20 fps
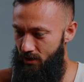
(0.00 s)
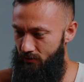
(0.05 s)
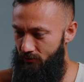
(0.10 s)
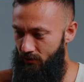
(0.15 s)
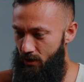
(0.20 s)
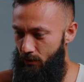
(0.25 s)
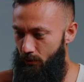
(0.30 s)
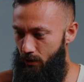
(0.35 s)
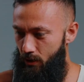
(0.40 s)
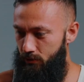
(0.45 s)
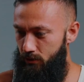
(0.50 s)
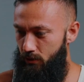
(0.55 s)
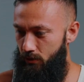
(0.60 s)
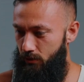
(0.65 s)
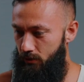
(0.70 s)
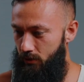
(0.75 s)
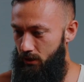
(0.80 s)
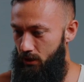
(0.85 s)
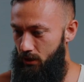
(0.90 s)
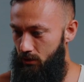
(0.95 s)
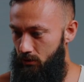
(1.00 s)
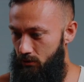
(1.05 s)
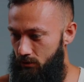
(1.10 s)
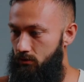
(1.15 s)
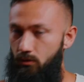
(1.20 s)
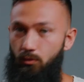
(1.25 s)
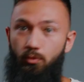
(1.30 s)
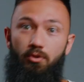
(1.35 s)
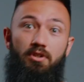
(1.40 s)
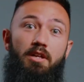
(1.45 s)
I forgot where I was going with that.
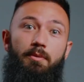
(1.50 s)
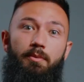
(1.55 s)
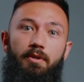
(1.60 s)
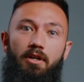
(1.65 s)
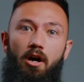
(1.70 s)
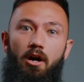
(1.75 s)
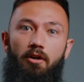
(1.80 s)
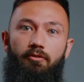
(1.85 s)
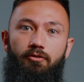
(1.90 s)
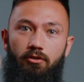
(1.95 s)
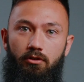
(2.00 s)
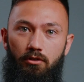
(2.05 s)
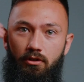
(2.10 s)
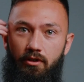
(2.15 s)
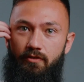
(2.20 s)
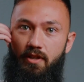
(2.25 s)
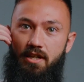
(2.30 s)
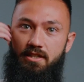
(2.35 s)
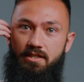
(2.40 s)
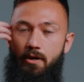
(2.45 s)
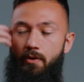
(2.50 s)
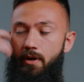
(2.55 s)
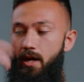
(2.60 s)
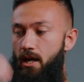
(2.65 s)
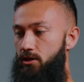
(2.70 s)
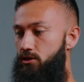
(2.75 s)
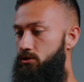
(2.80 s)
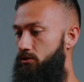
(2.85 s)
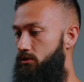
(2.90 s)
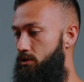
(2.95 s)
Wouldn't that be awful if that's how I
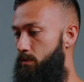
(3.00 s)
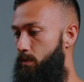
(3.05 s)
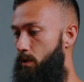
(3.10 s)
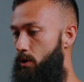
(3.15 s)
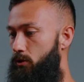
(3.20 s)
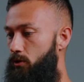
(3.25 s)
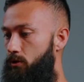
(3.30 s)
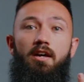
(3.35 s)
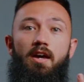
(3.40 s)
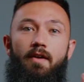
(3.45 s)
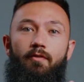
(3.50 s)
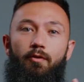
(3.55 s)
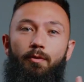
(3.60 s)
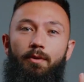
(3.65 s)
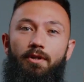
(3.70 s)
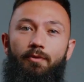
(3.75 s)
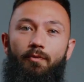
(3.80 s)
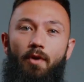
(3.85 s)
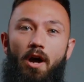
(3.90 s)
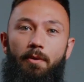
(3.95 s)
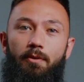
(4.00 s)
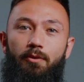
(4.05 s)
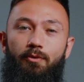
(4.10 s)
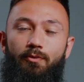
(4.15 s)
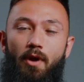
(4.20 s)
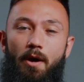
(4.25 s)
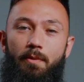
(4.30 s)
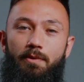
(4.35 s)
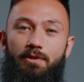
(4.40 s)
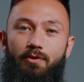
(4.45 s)
actually spoke? Hey everybody, Robbie with
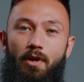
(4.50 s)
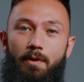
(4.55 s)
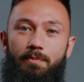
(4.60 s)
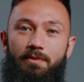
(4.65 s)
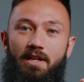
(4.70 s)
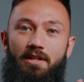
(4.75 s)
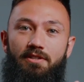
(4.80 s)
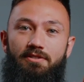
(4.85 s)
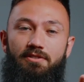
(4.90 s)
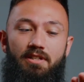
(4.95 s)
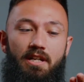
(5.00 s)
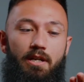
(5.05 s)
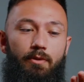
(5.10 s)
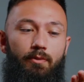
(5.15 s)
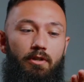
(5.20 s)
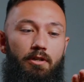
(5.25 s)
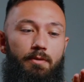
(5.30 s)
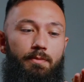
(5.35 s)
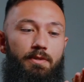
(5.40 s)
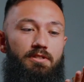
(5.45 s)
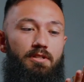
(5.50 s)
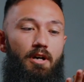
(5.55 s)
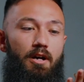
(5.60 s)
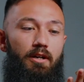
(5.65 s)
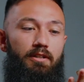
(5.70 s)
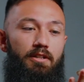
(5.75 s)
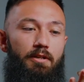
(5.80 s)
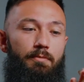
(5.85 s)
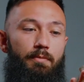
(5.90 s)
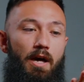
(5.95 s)
Robbie's Reptiles. Today we're going to be
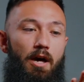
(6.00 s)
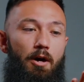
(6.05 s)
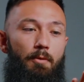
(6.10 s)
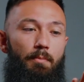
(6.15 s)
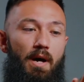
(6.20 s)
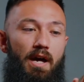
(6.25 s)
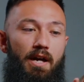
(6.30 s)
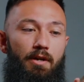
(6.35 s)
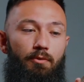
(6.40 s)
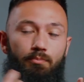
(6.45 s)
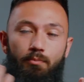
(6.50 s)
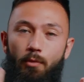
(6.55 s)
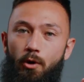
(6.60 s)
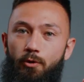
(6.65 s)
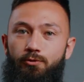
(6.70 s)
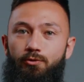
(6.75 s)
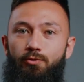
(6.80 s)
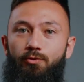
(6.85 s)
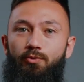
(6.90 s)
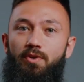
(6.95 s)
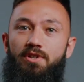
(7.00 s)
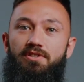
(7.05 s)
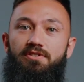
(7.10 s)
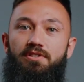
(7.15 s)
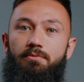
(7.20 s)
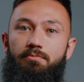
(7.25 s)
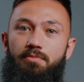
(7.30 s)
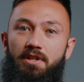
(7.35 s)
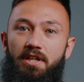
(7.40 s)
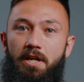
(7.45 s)
talking about my most
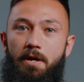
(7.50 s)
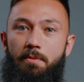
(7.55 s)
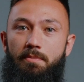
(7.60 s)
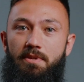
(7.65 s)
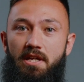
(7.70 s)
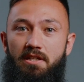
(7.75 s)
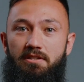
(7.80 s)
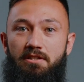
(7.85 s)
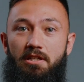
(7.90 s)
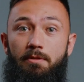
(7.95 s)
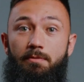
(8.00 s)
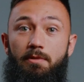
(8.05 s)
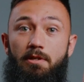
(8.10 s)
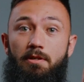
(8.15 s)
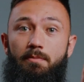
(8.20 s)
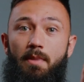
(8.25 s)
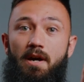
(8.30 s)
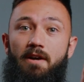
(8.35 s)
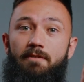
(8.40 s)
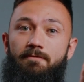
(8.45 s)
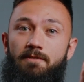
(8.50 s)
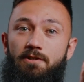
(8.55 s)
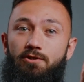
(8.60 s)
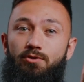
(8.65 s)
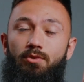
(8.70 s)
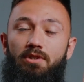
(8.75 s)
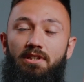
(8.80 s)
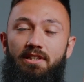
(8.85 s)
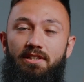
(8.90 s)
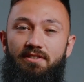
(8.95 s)
recent pickup, and that's going to be my
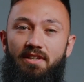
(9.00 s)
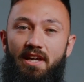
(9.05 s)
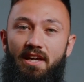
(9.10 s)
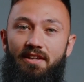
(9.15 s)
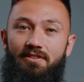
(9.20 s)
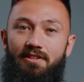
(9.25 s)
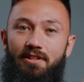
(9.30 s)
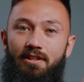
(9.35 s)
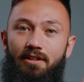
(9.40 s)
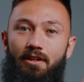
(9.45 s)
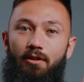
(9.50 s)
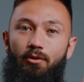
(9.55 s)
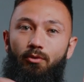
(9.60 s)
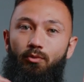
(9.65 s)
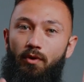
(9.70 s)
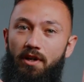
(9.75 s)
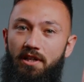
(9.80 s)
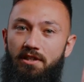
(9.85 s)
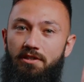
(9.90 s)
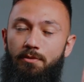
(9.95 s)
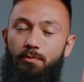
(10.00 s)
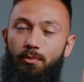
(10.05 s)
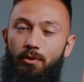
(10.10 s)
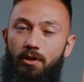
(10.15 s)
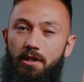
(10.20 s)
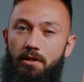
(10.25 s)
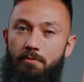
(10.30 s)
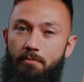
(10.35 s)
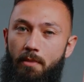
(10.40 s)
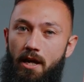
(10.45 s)
visual axanthic ready to
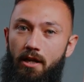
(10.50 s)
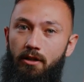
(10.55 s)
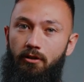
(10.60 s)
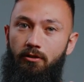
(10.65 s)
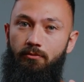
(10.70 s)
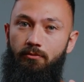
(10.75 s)
breed male.